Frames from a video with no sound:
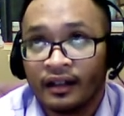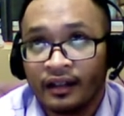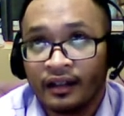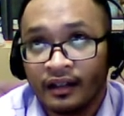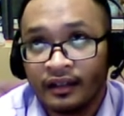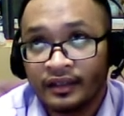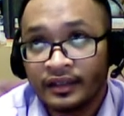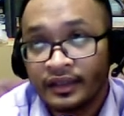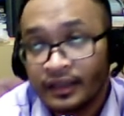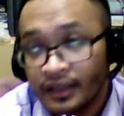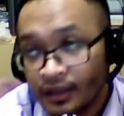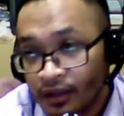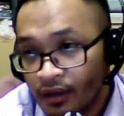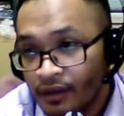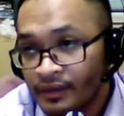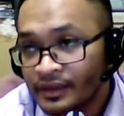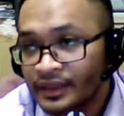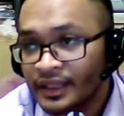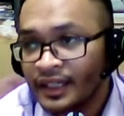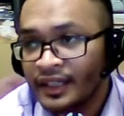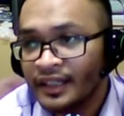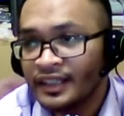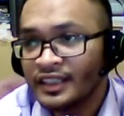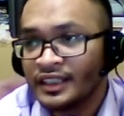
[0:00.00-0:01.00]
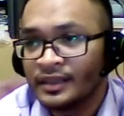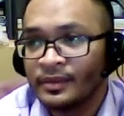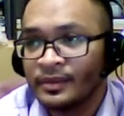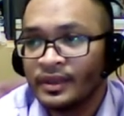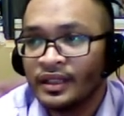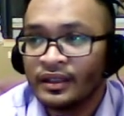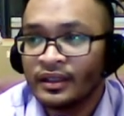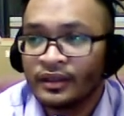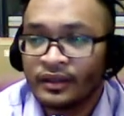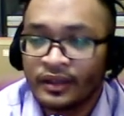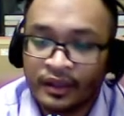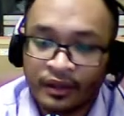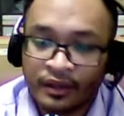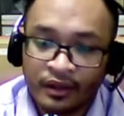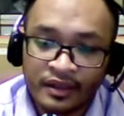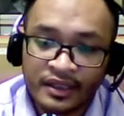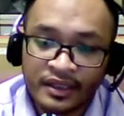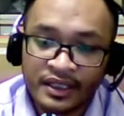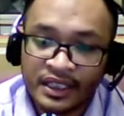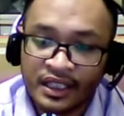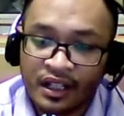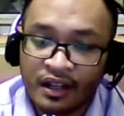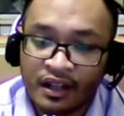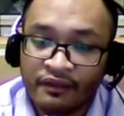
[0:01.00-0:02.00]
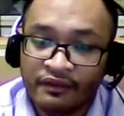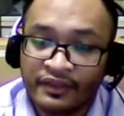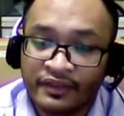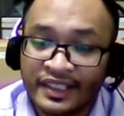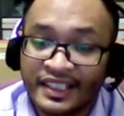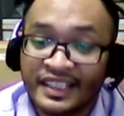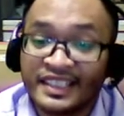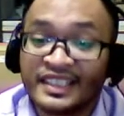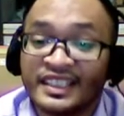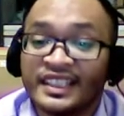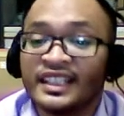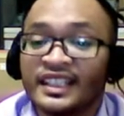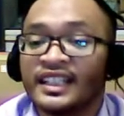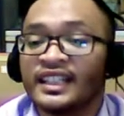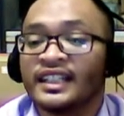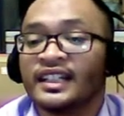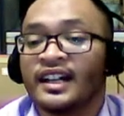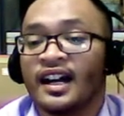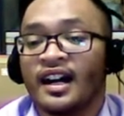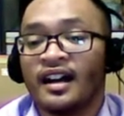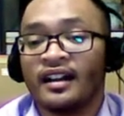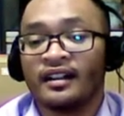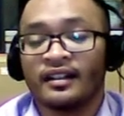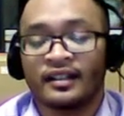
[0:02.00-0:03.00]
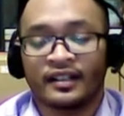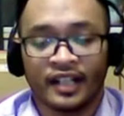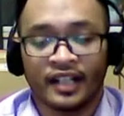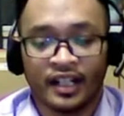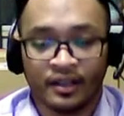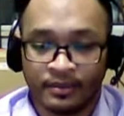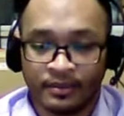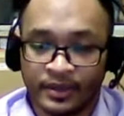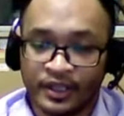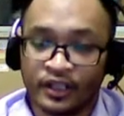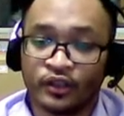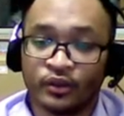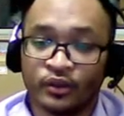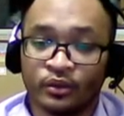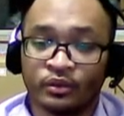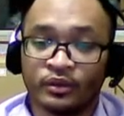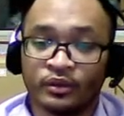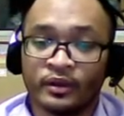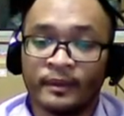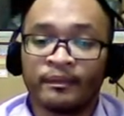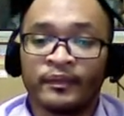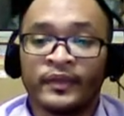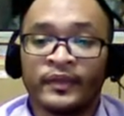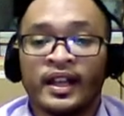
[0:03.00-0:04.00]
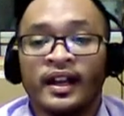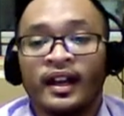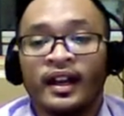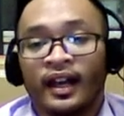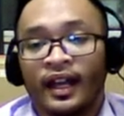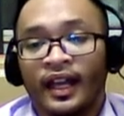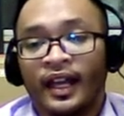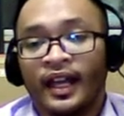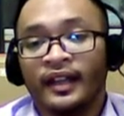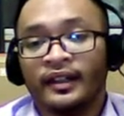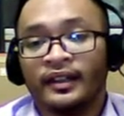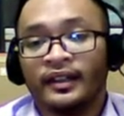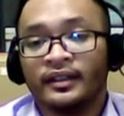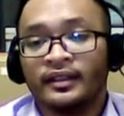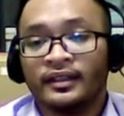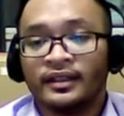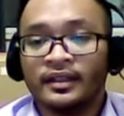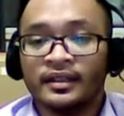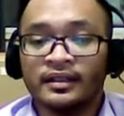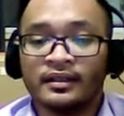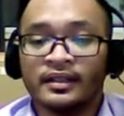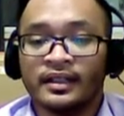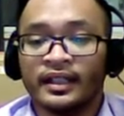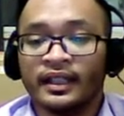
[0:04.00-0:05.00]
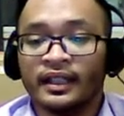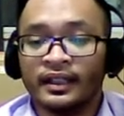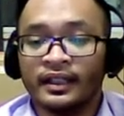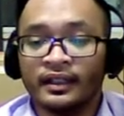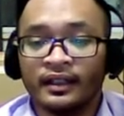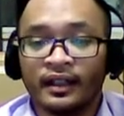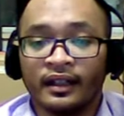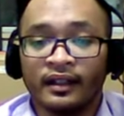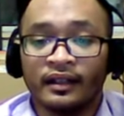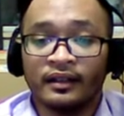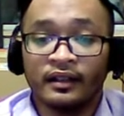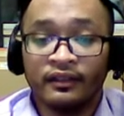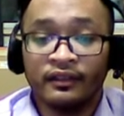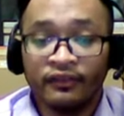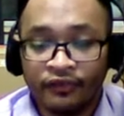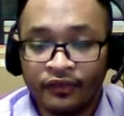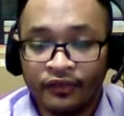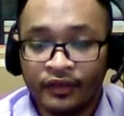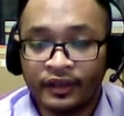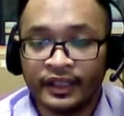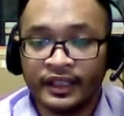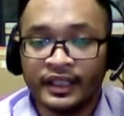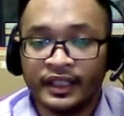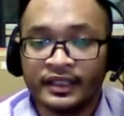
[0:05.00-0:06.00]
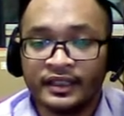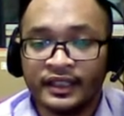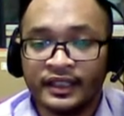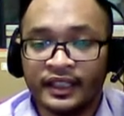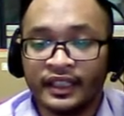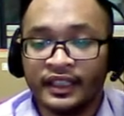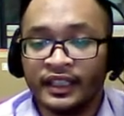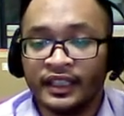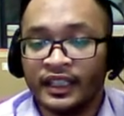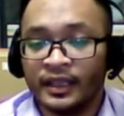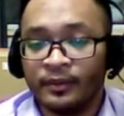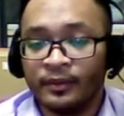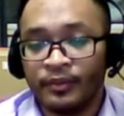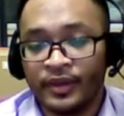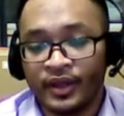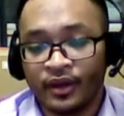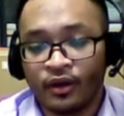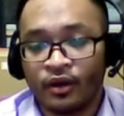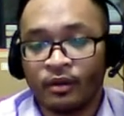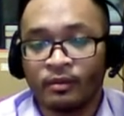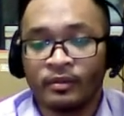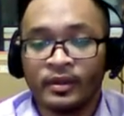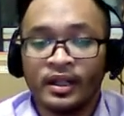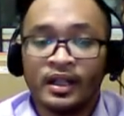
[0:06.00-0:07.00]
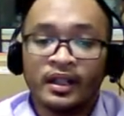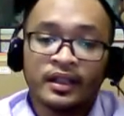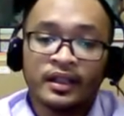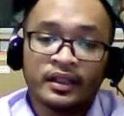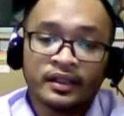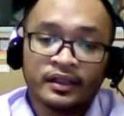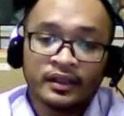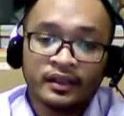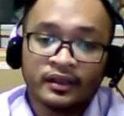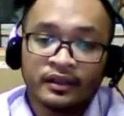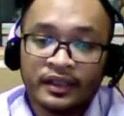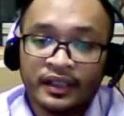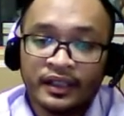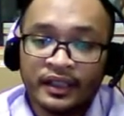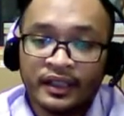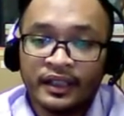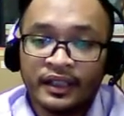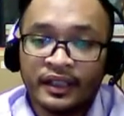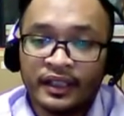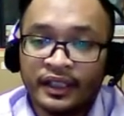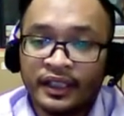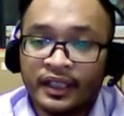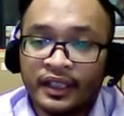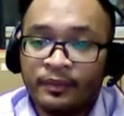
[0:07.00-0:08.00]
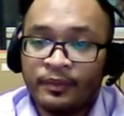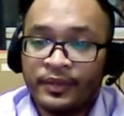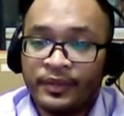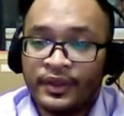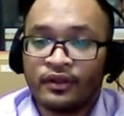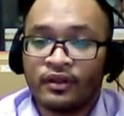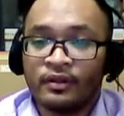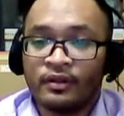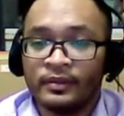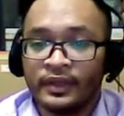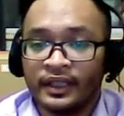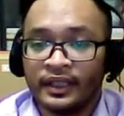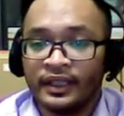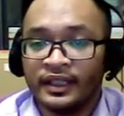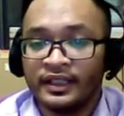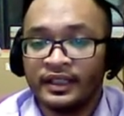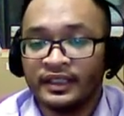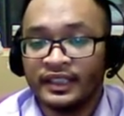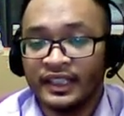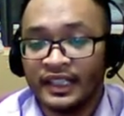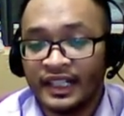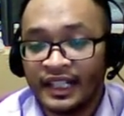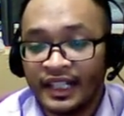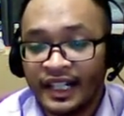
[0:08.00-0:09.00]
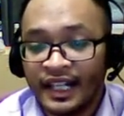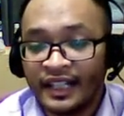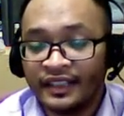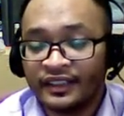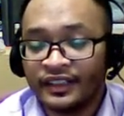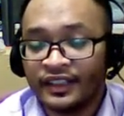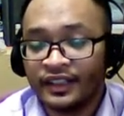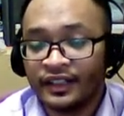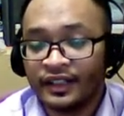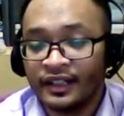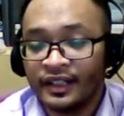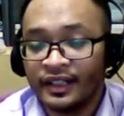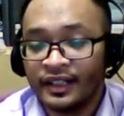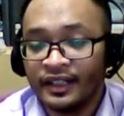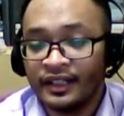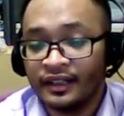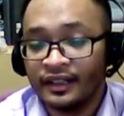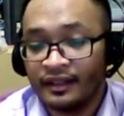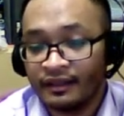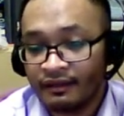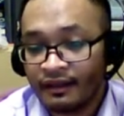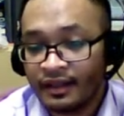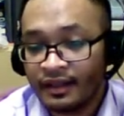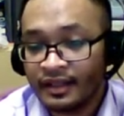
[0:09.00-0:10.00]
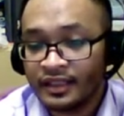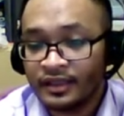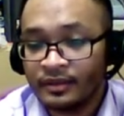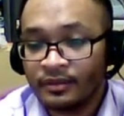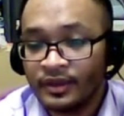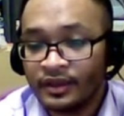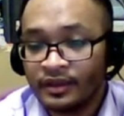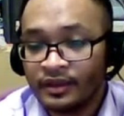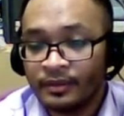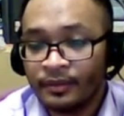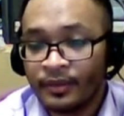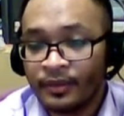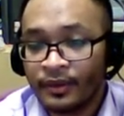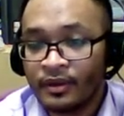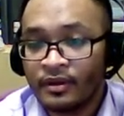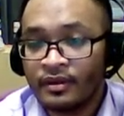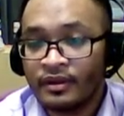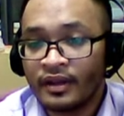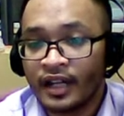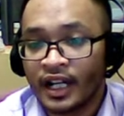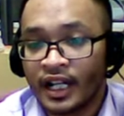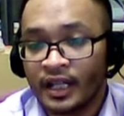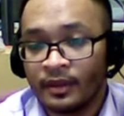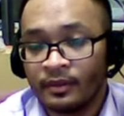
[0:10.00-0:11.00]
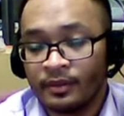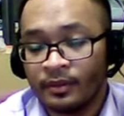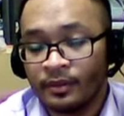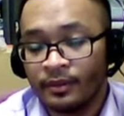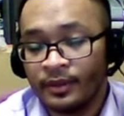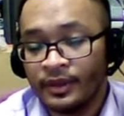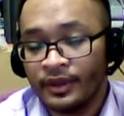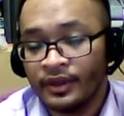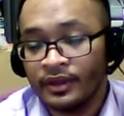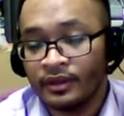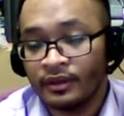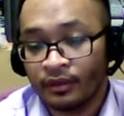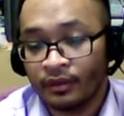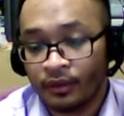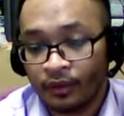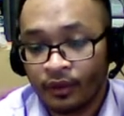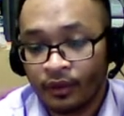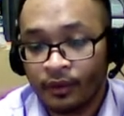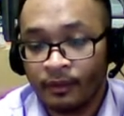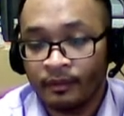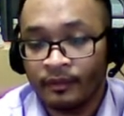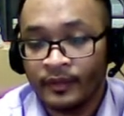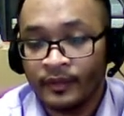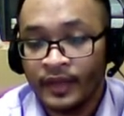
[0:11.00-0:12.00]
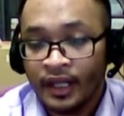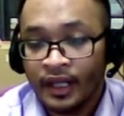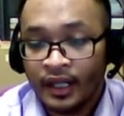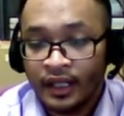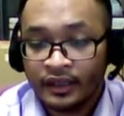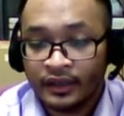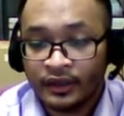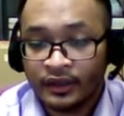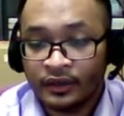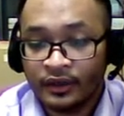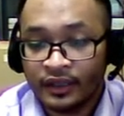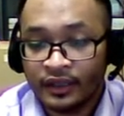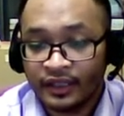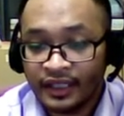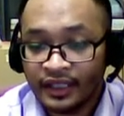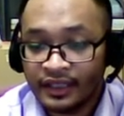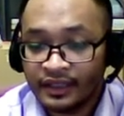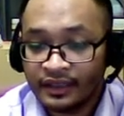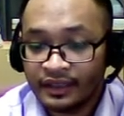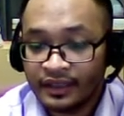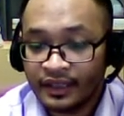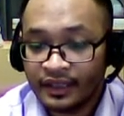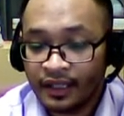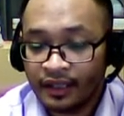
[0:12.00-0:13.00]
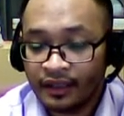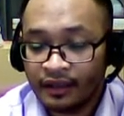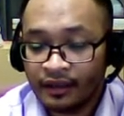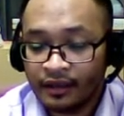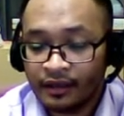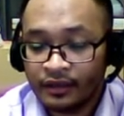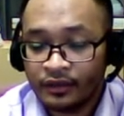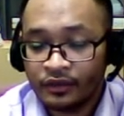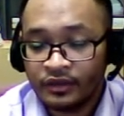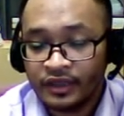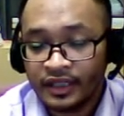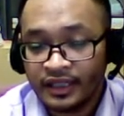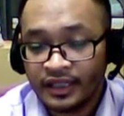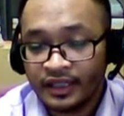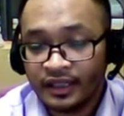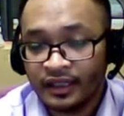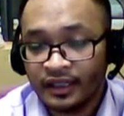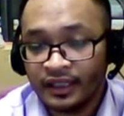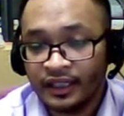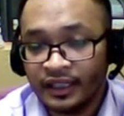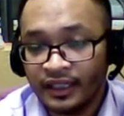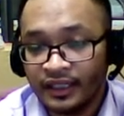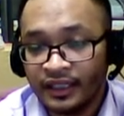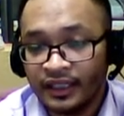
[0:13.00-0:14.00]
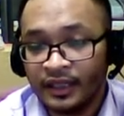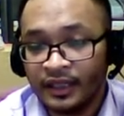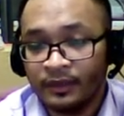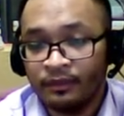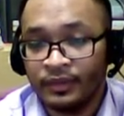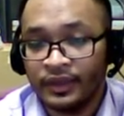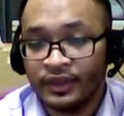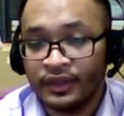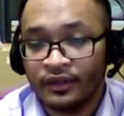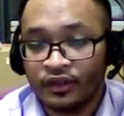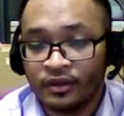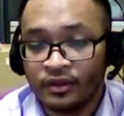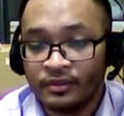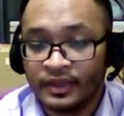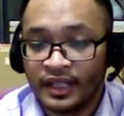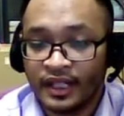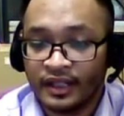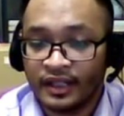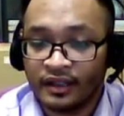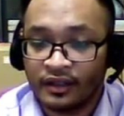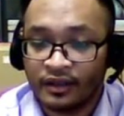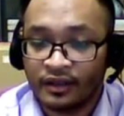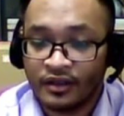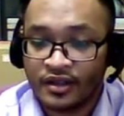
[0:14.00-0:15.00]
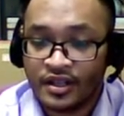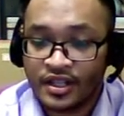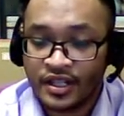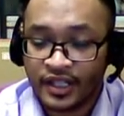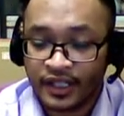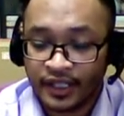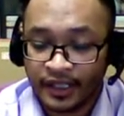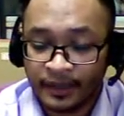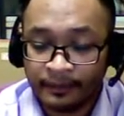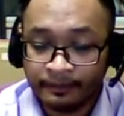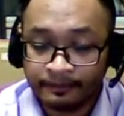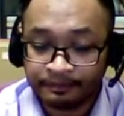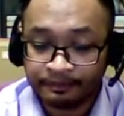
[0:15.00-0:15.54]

So the concept is similar to the concept of the CDRW. And the fourth is EEPROM. So the EEPROM is electrically erasable programmable ROM. So this using the EEPROM technology,